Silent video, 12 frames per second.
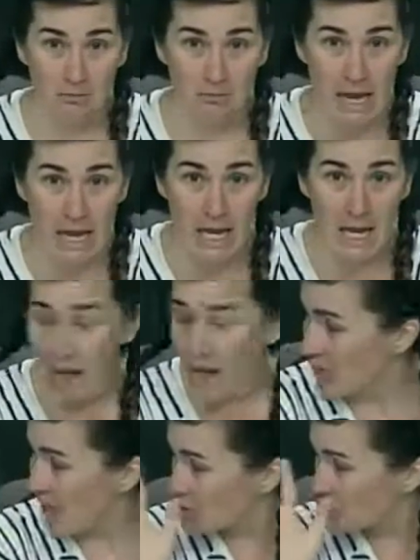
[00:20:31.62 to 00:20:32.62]
right?
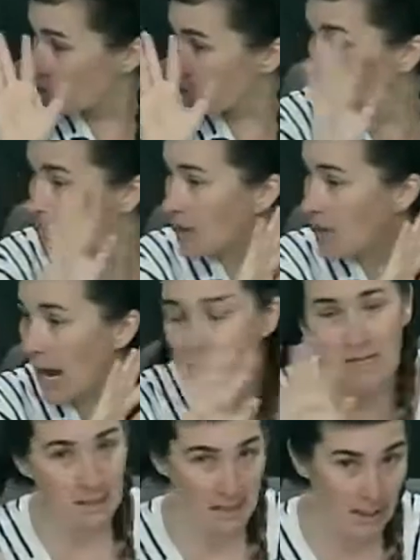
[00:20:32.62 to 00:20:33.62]
That's true for
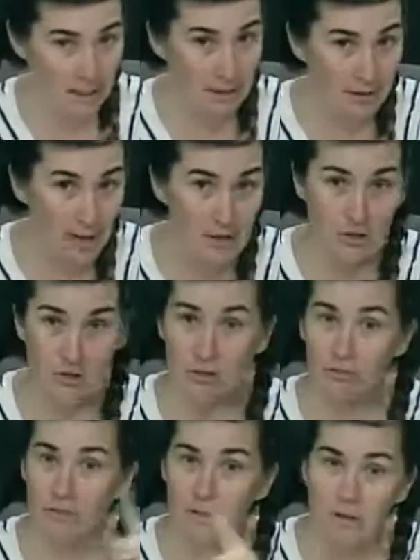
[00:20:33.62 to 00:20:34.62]
anything. That's true
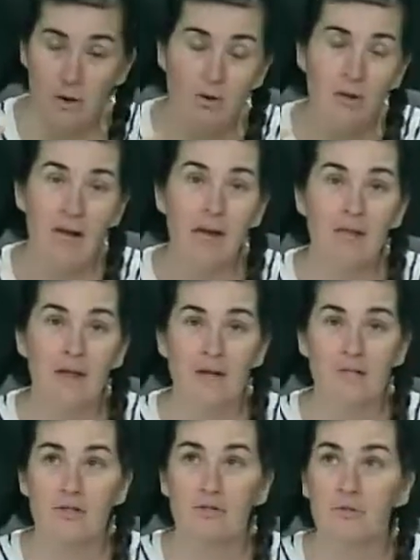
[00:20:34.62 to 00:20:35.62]
for E. coli.
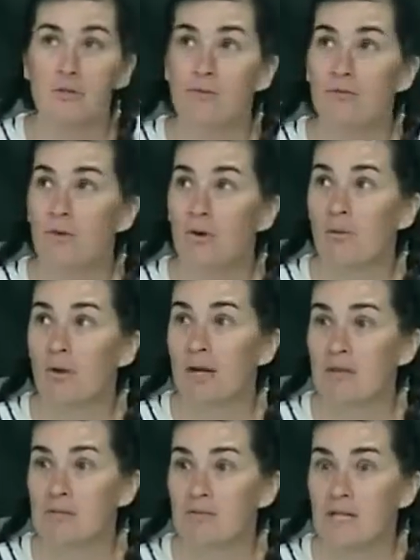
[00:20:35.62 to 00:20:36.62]
That's true for, what
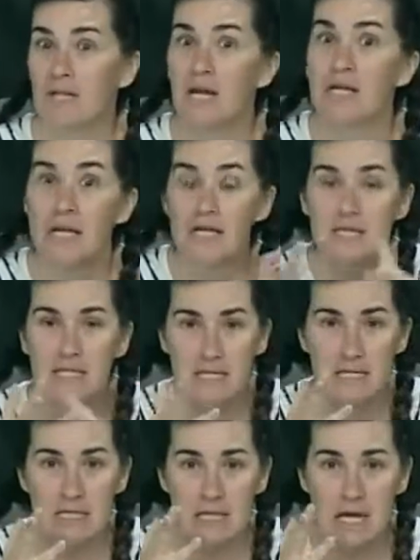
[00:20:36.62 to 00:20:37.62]
else have we done?
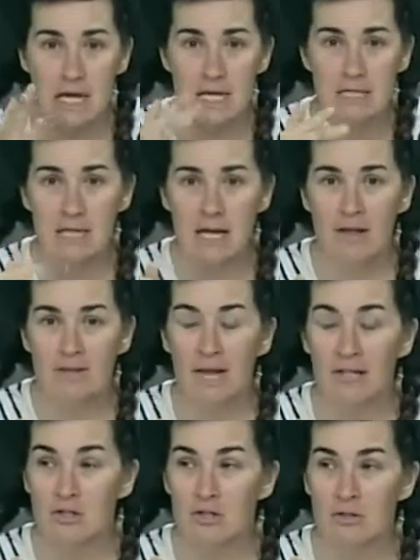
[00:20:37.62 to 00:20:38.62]
Sea slugs.
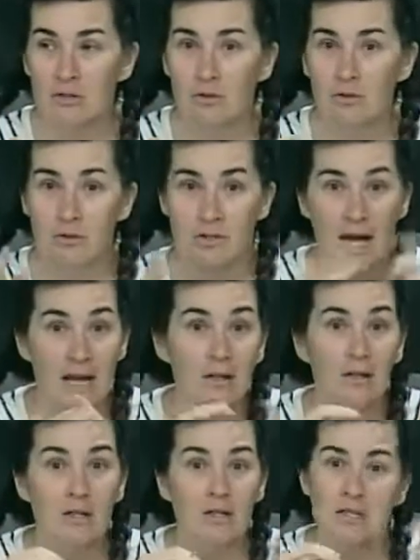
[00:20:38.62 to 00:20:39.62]
That's true for
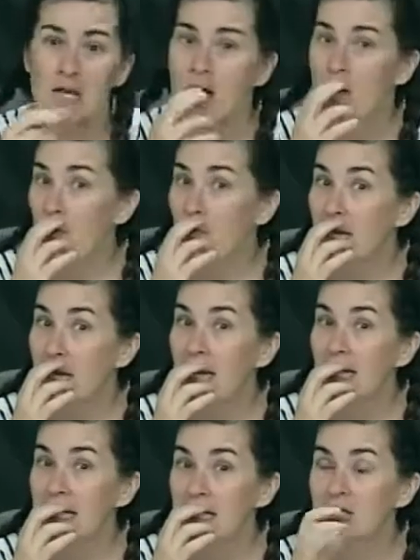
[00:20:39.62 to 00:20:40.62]
tigers. We
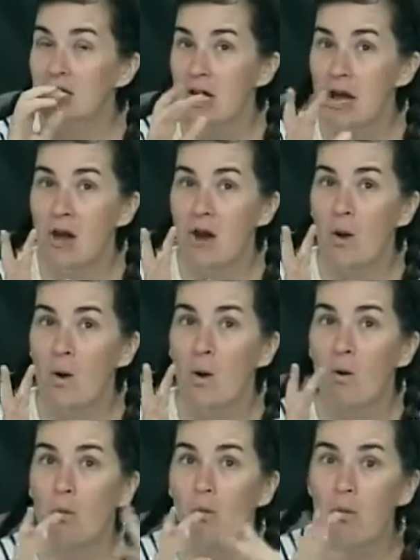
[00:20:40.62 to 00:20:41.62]
need to know
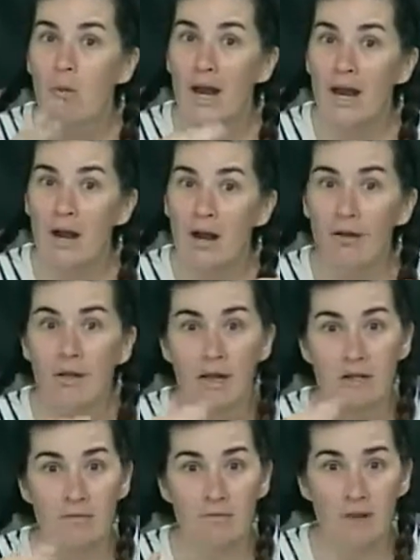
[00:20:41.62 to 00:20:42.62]
where
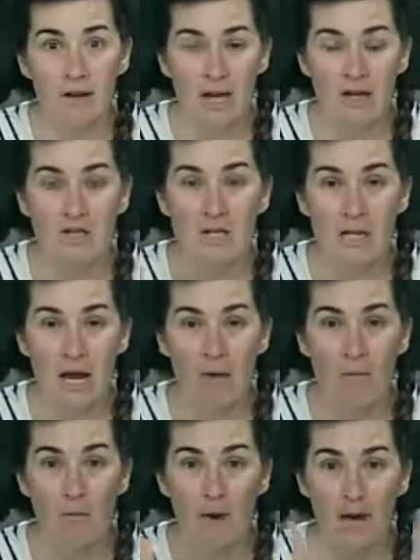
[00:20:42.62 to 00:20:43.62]
there's variation
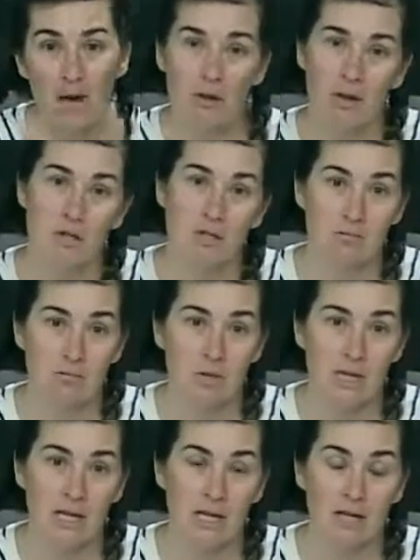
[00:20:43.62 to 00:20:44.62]
and where there's
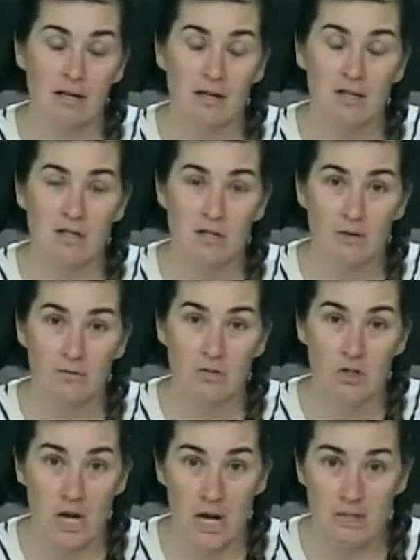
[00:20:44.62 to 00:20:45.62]
really conserved
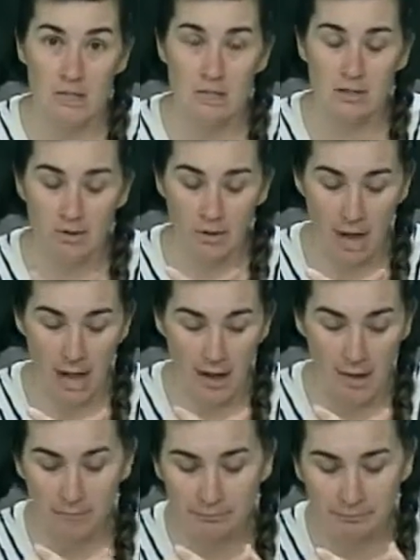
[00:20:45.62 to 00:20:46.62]
traits, okay?